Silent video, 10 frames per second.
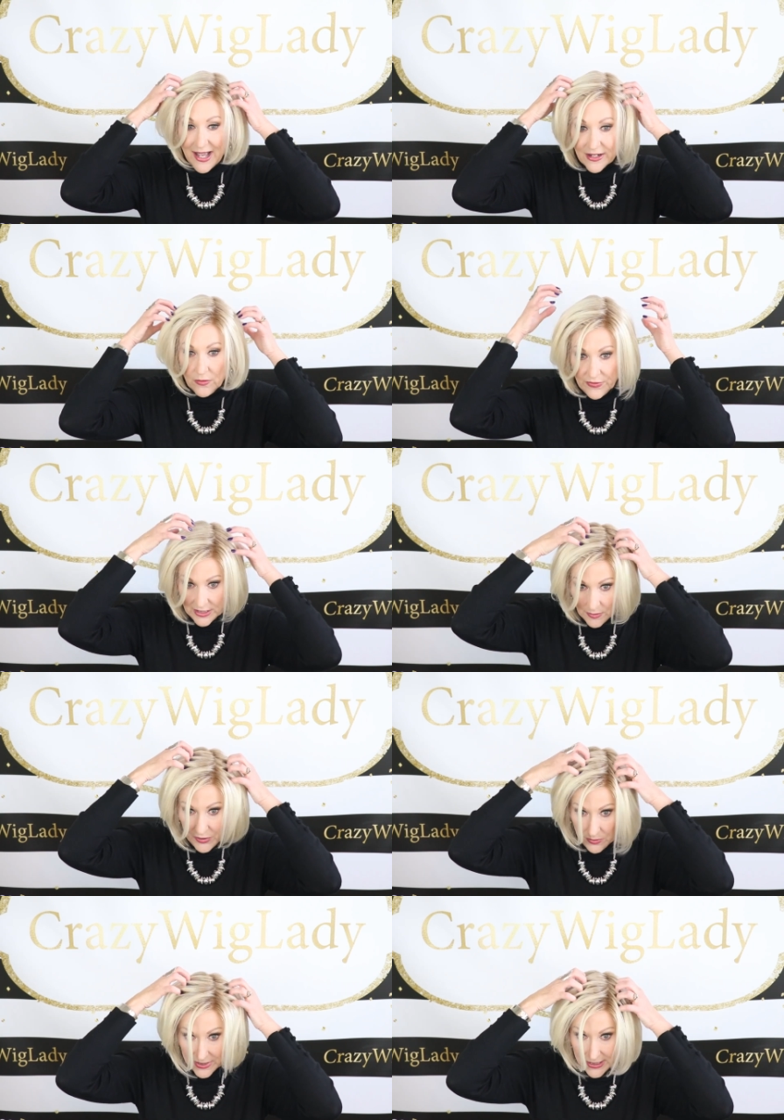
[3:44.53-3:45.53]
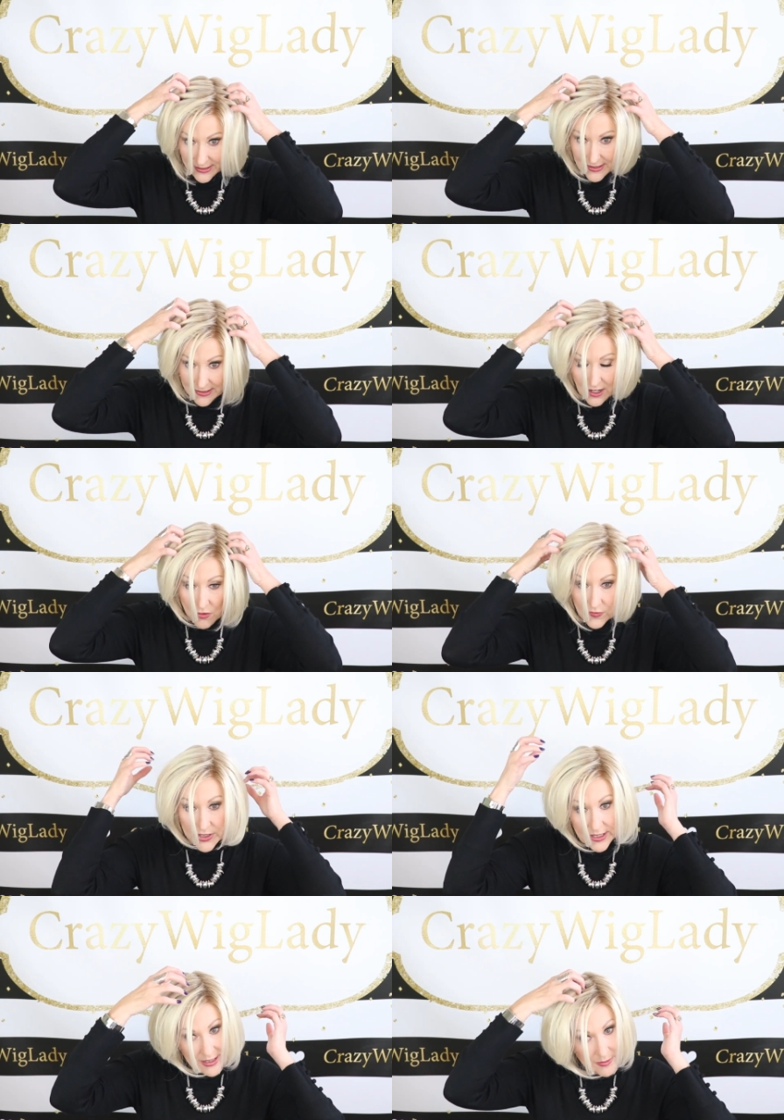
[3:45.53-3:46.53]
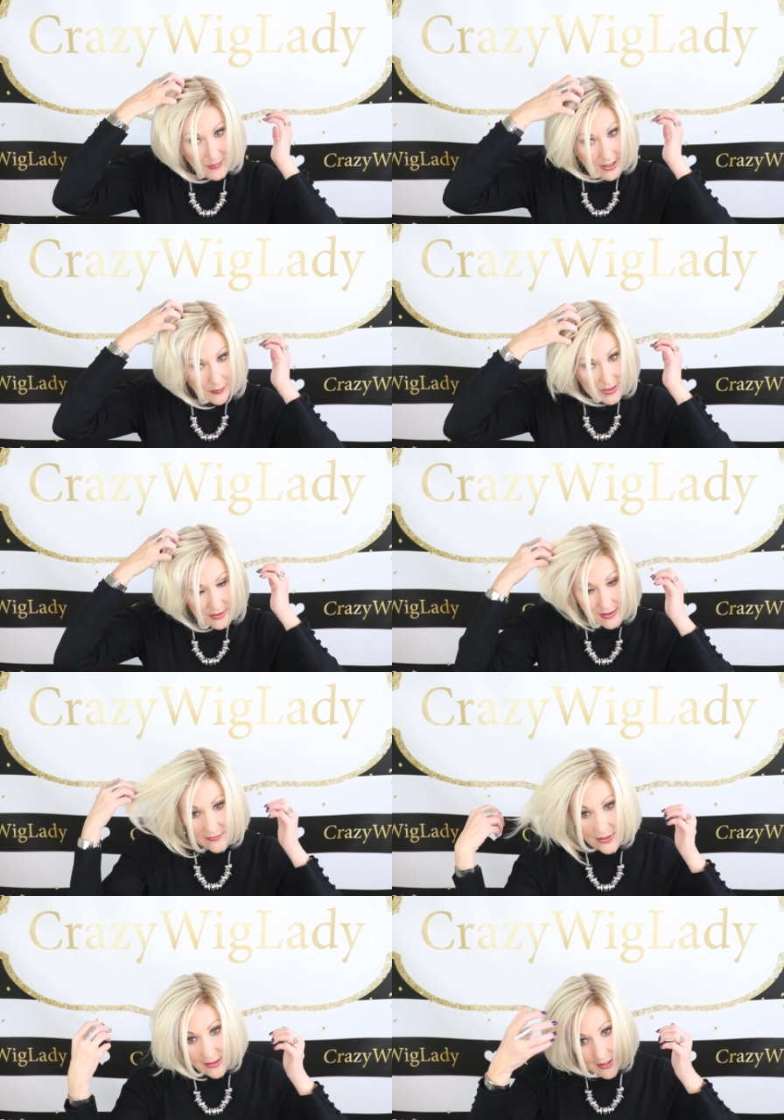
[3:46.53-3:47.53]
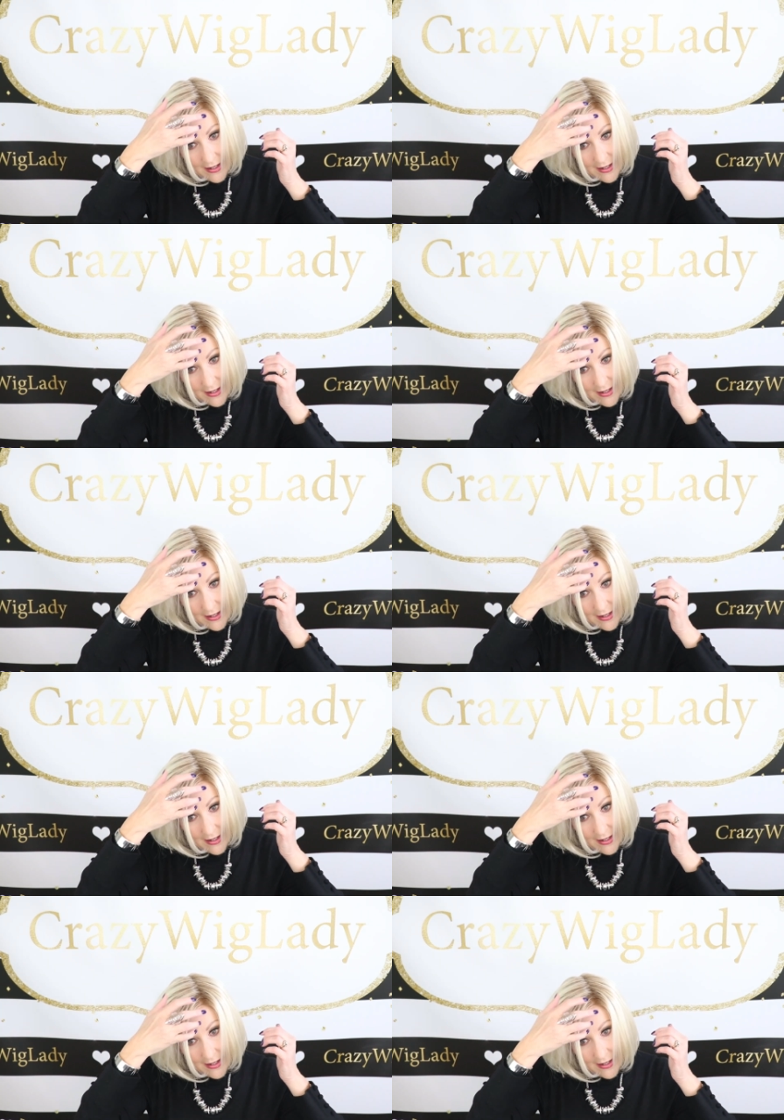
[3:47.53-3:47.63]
I don't think the permatease is overdone, in my opinion.